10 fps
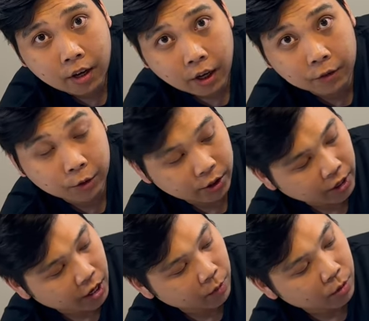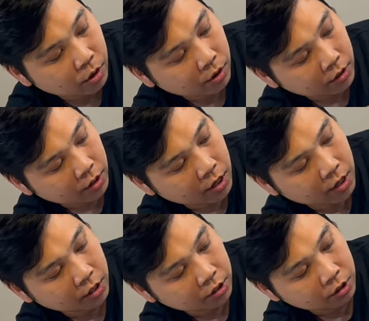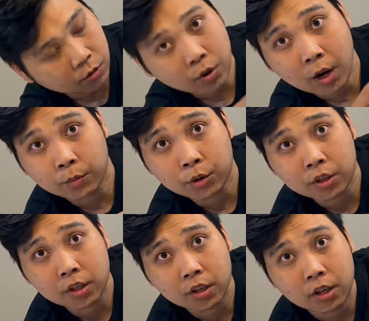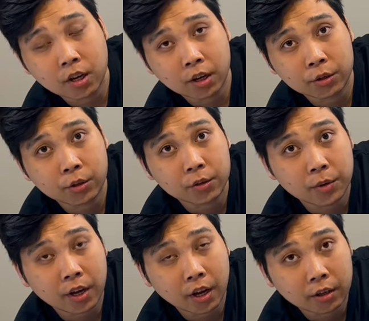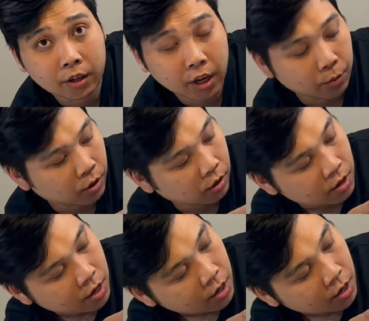And for the cables, uh, it, I'm using the USB uh, header cable.